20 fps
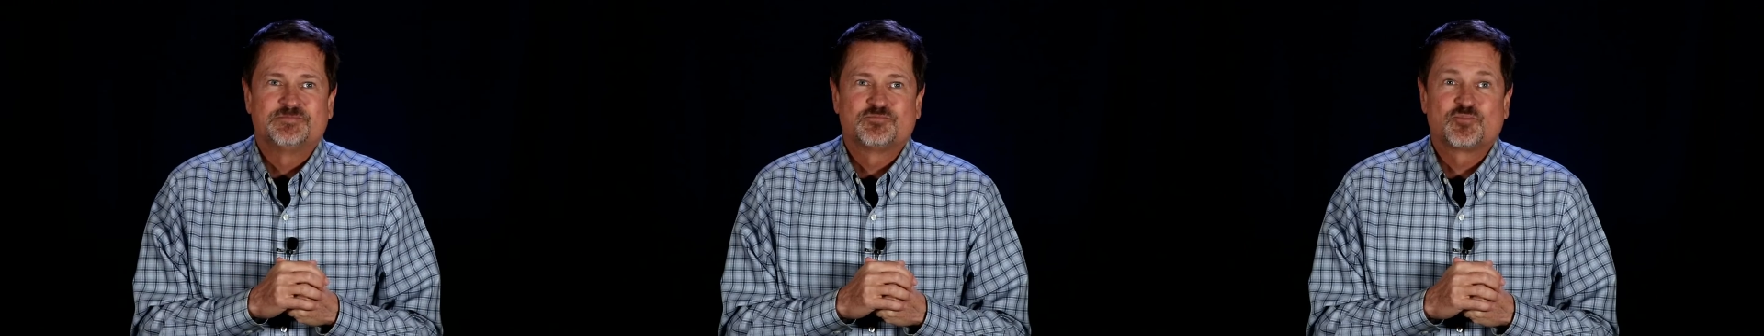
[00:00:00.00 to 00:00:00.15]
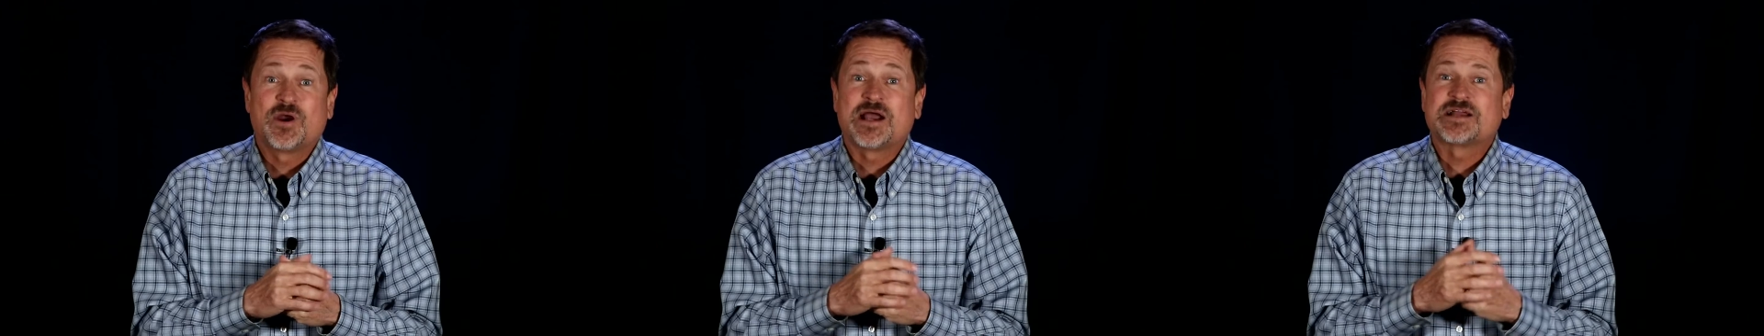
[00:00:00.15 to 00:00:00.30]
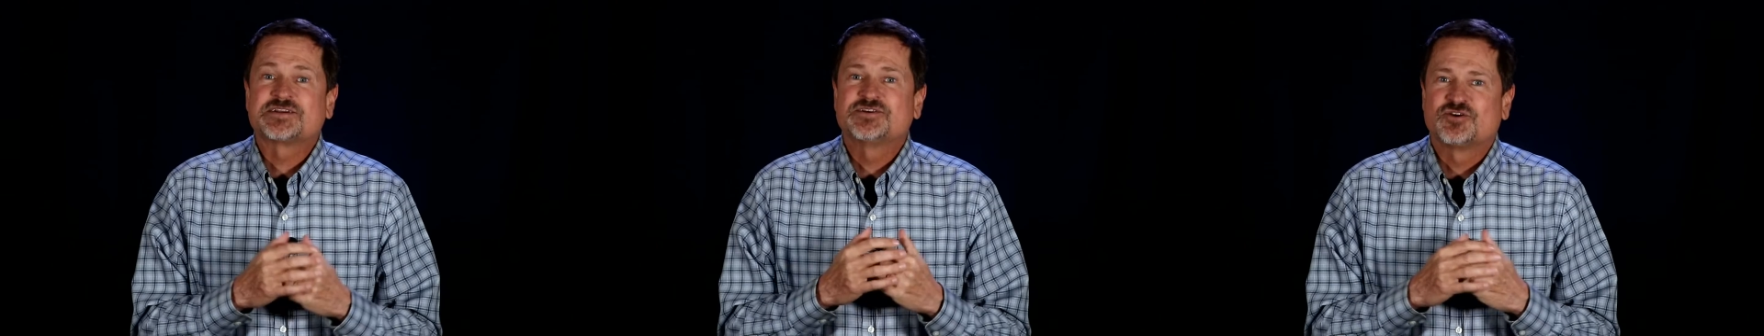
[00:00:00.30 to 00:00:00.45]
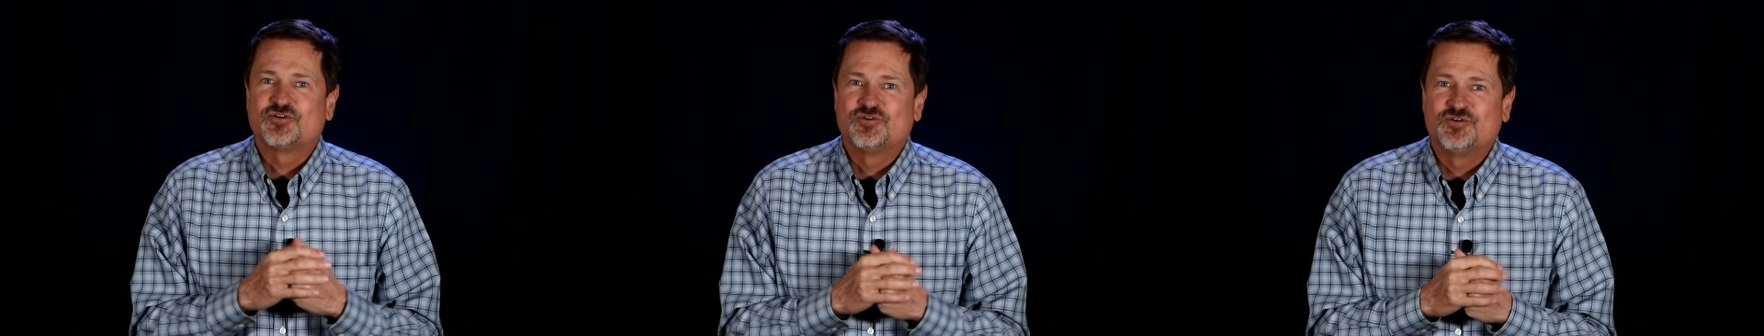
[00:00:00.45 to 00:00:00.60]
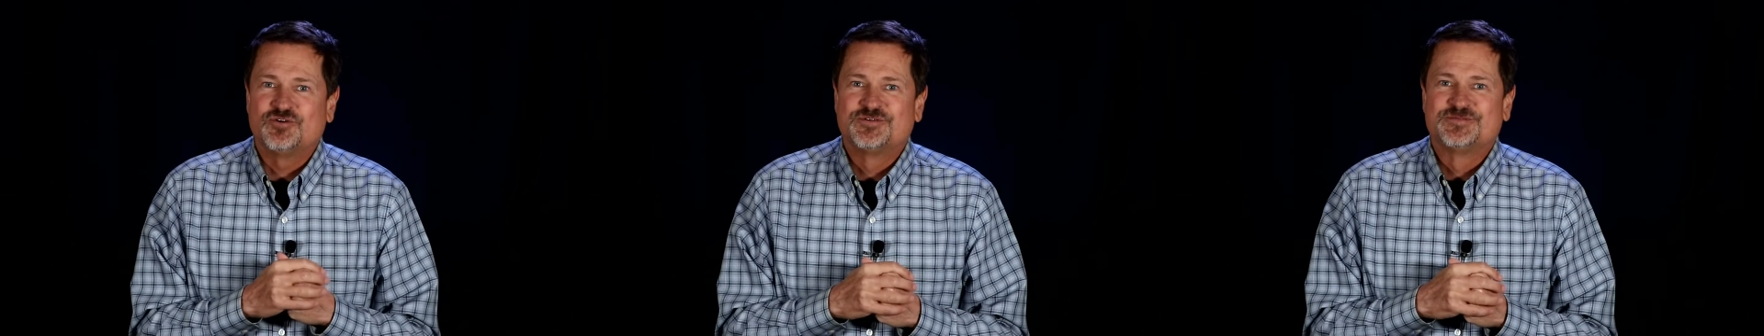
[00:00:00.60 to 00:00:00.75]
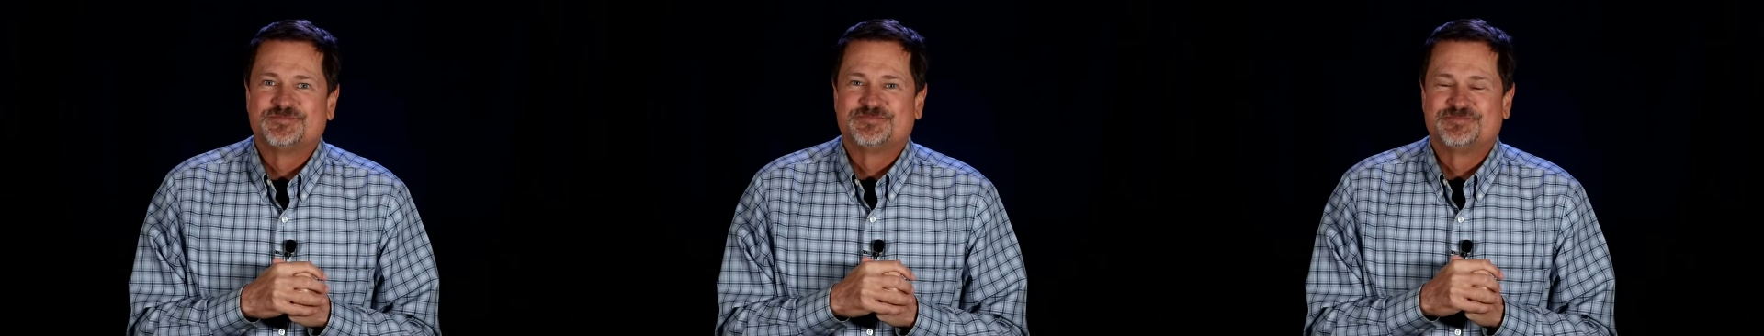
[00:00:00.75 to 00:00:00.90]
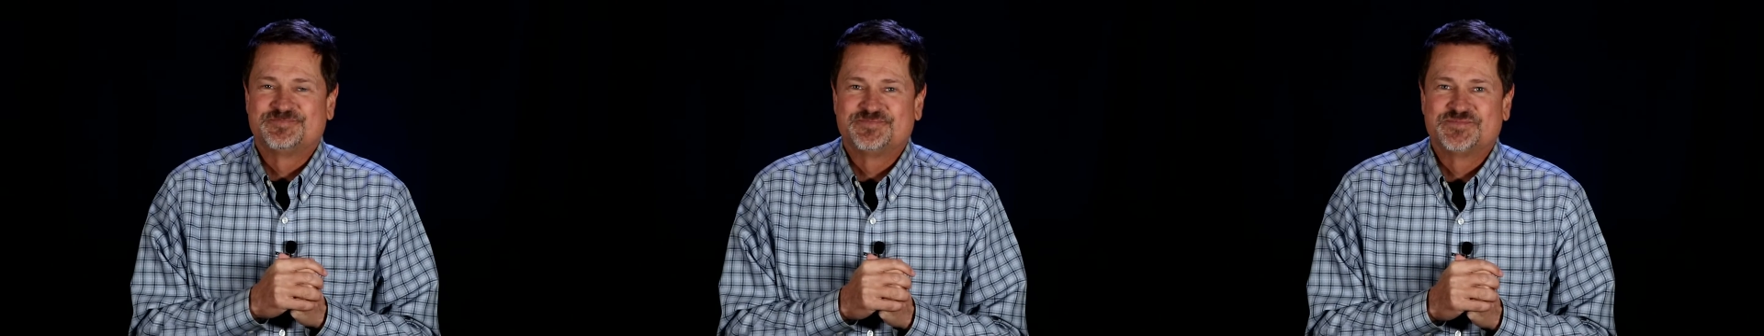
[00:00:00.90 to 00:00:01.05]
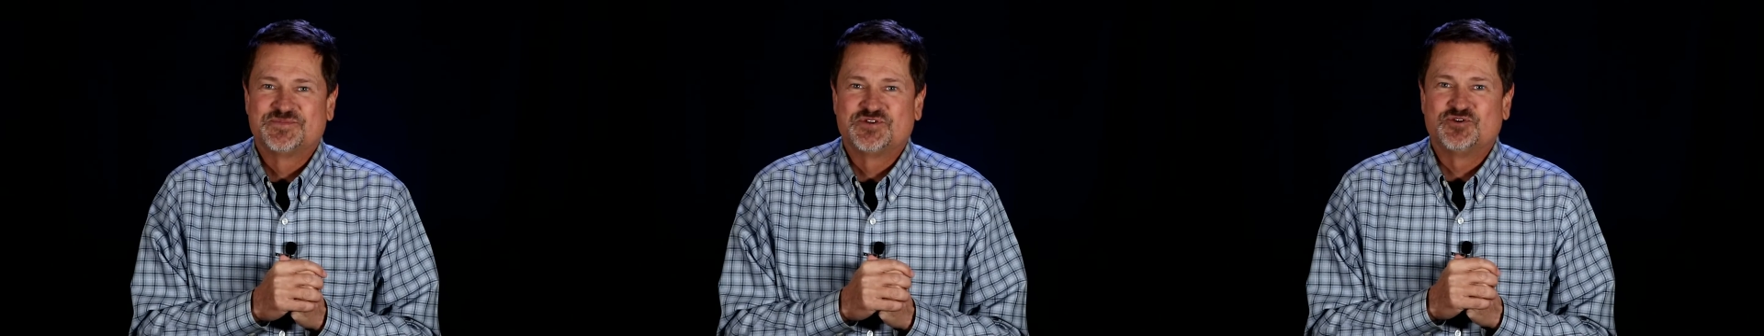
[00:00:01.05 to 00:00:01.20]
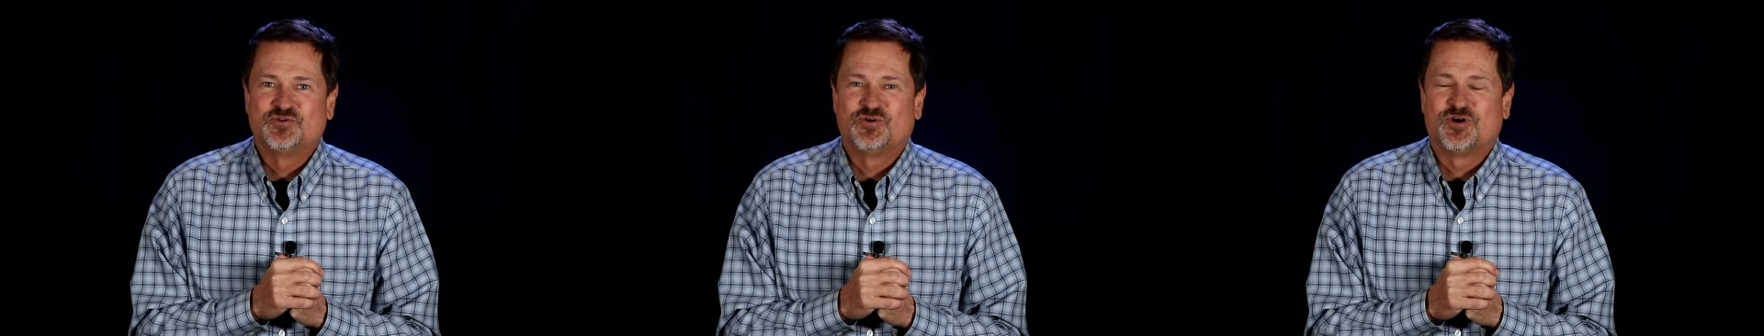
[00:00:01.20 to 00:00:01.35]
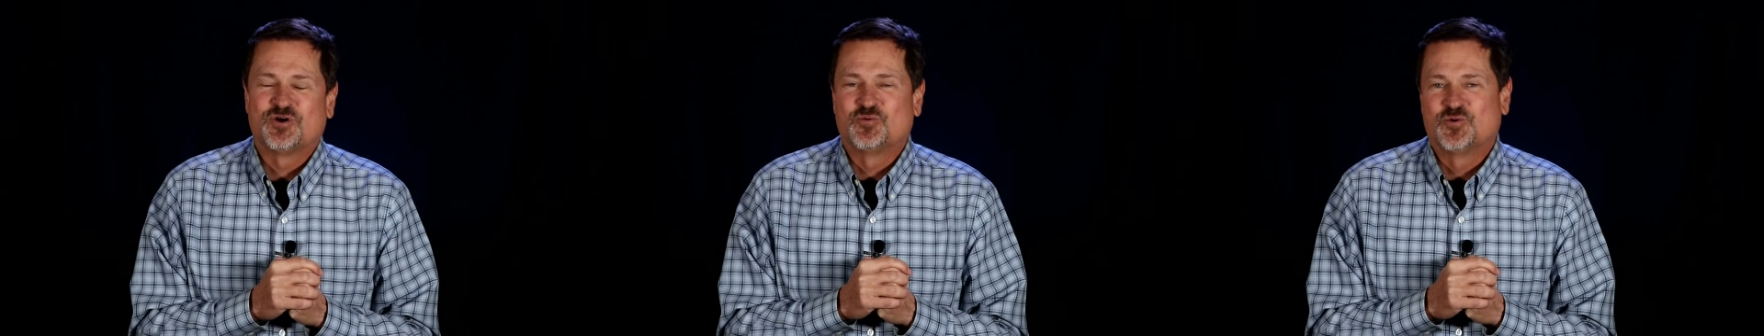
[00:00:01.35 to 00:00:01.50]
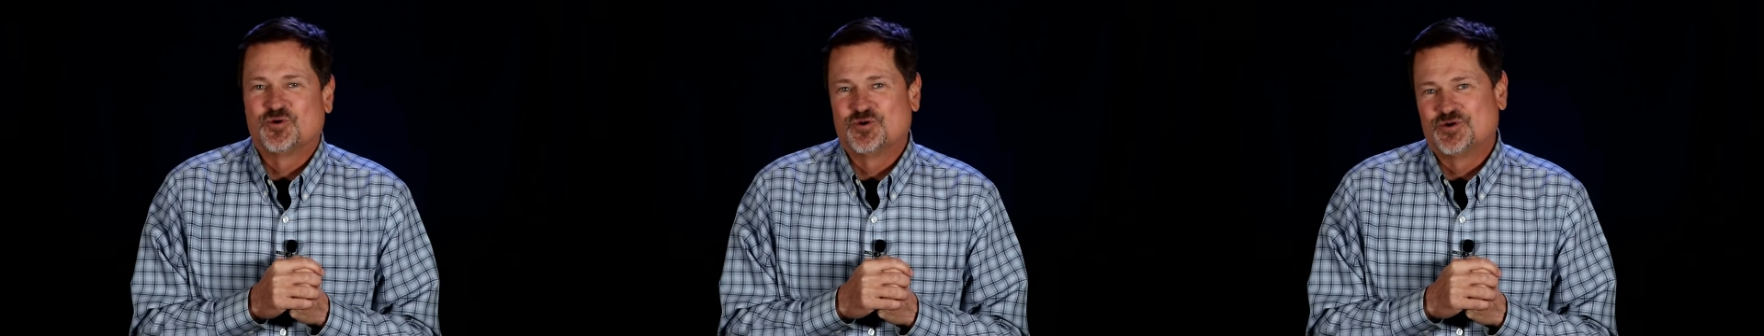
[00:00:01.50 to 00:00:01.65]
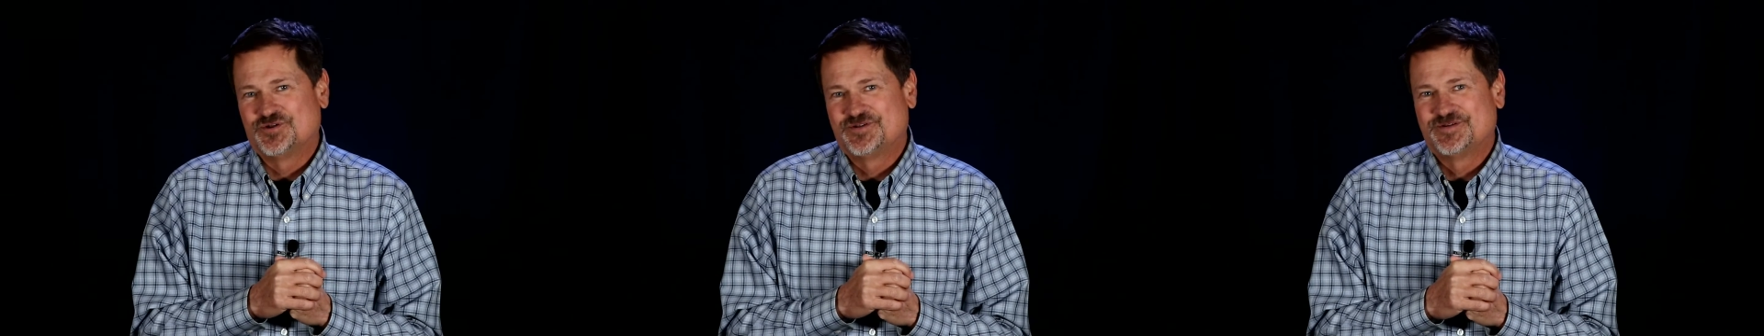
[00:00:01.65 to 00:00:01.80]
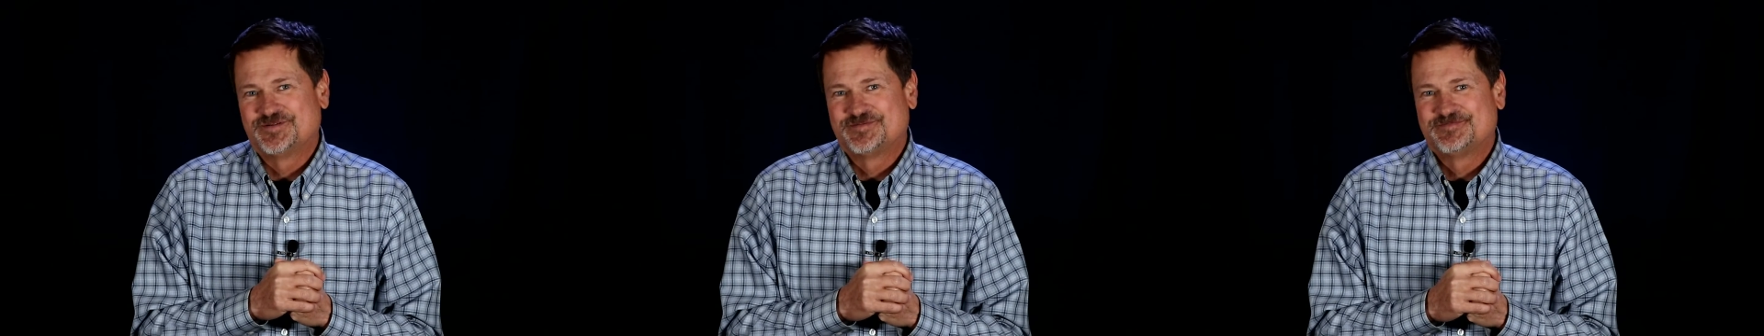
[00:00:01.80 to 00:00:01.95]
practical to our
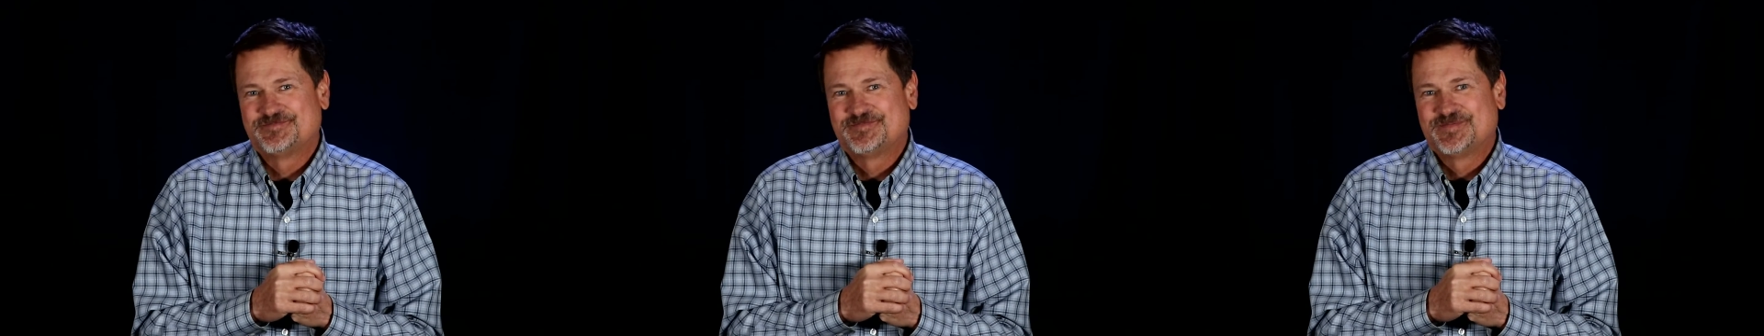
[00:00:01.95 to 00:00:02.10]
world.